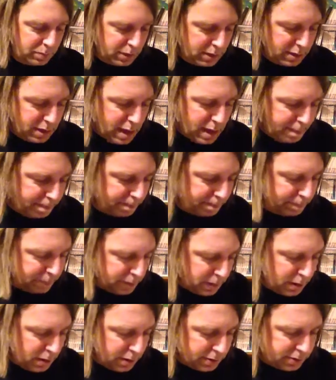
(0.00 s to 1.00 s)
Yeah.
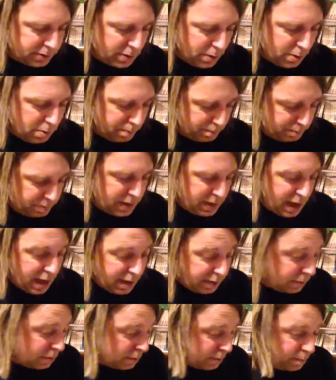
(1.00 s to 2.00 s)
So
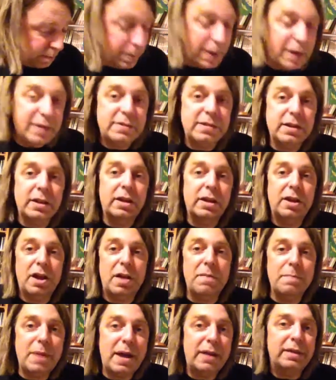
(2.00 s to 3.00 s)
yeah, the basic
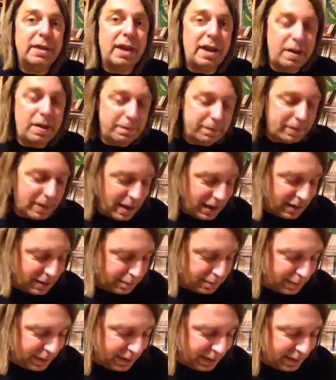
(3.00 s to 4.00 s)
combat, I have
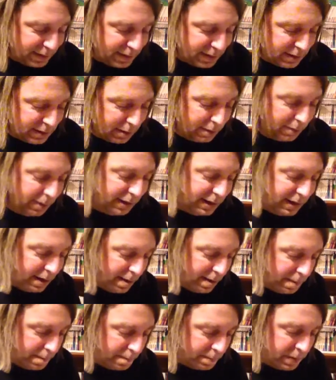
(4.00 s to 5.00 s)
explained it
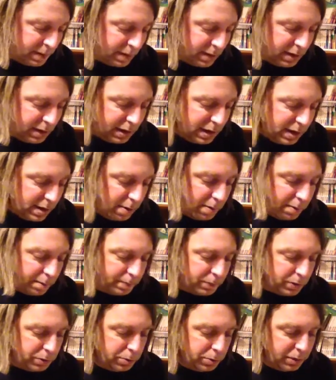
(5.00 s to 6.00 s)
earlier. Here
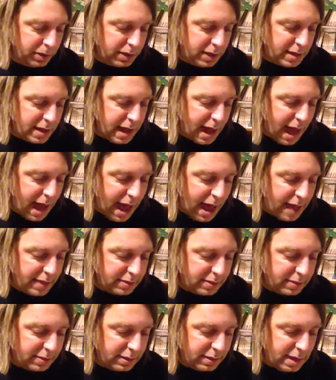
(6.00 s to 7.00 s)
you can
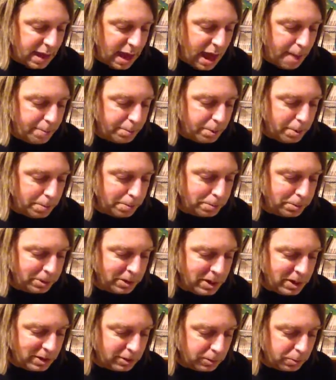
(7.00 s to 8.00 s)
add the
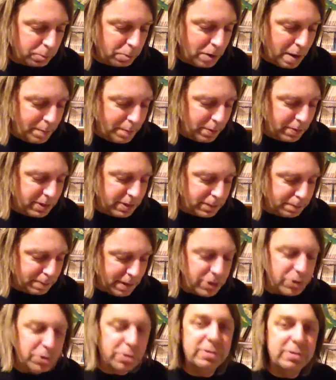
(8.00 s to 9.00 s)
appropriate weapon
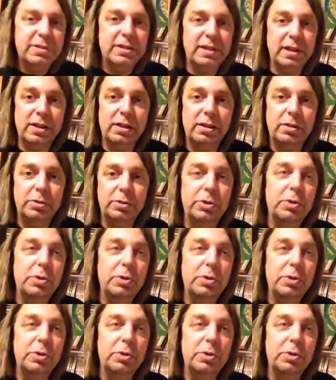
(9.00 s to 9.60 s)
special skill.